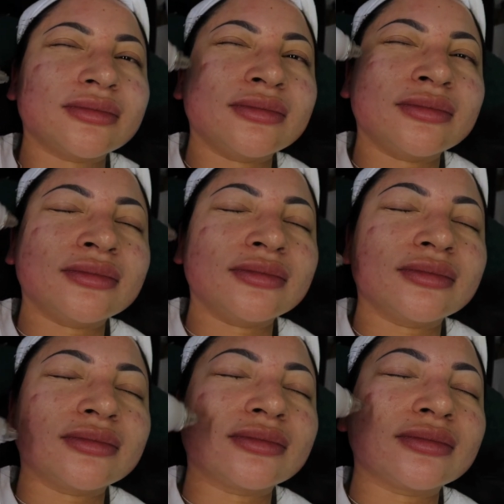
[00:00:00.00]
Mm -hmm.
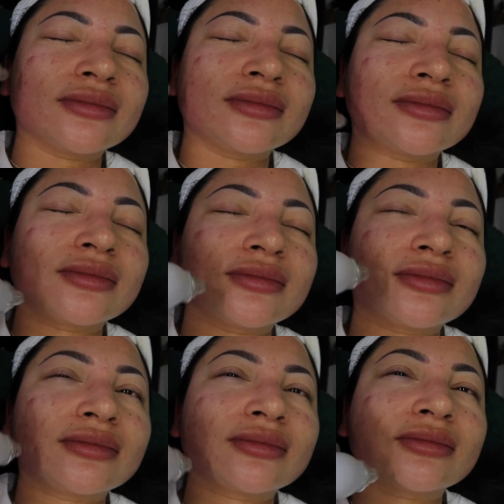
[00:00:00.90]
um, so I'm going to
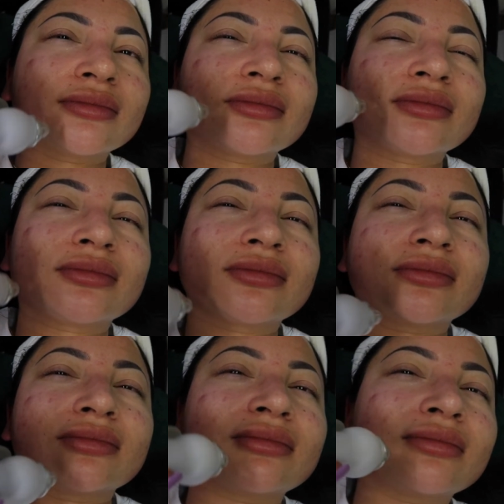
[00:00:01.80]
spray it on the
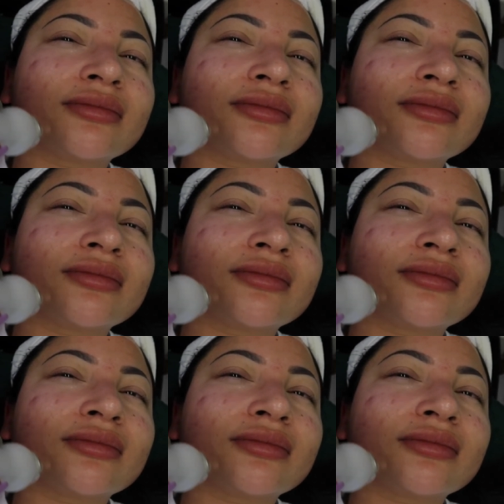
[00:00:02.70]
skin.